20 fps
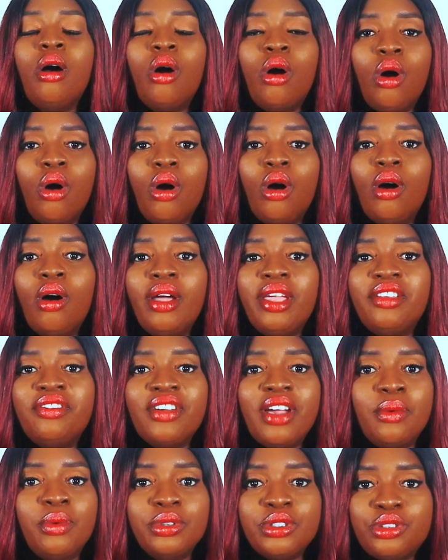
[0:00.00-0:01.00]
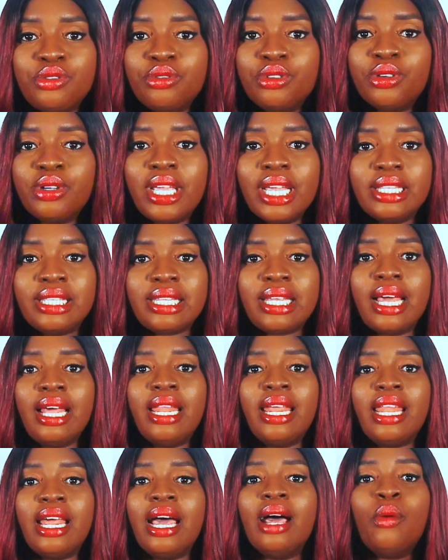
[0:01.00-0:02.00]
or if I want to relocate to
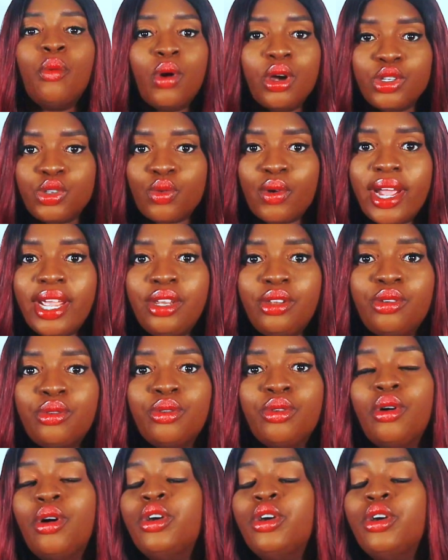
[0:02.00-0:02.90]
Canada, what do I do?